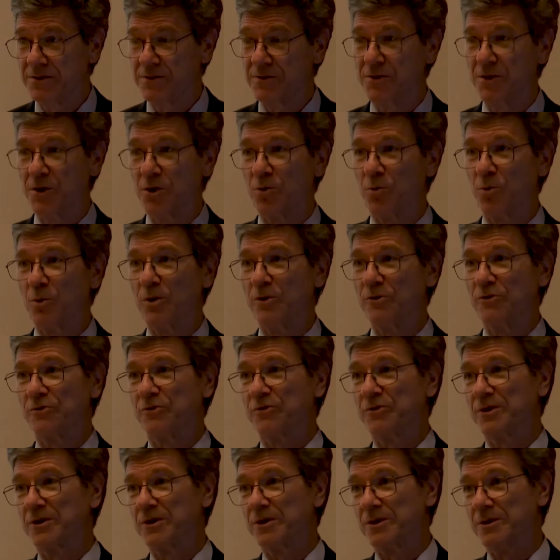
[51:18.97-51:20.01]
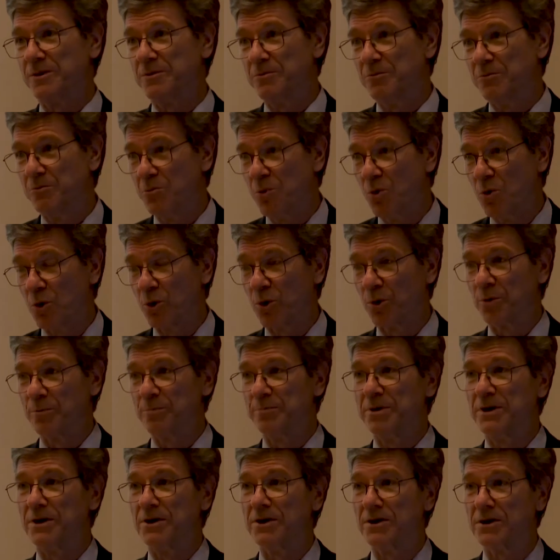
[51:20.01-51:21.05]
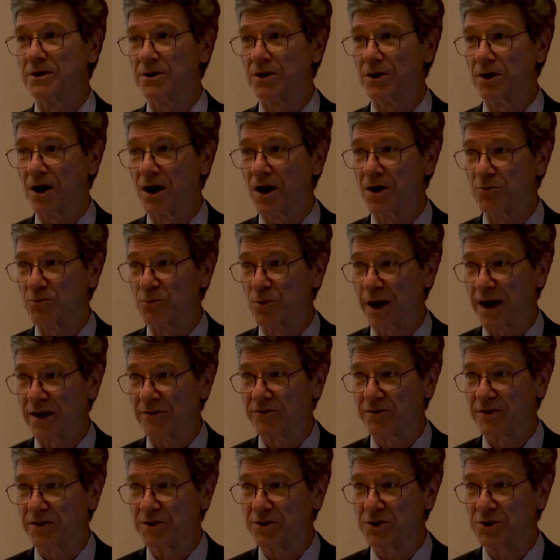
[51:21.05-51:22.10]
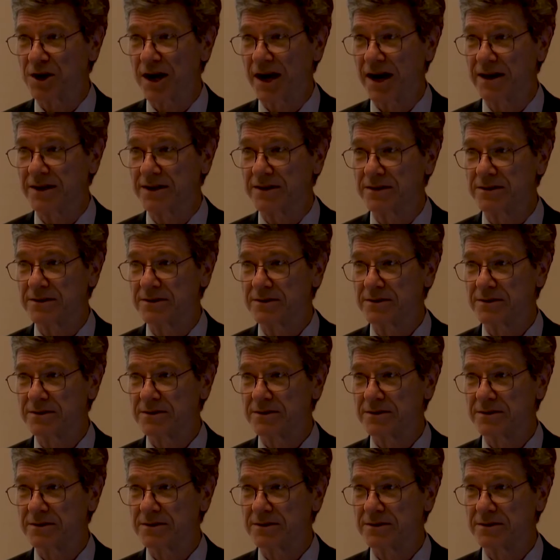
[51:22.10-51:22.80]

there was more political unrest in China,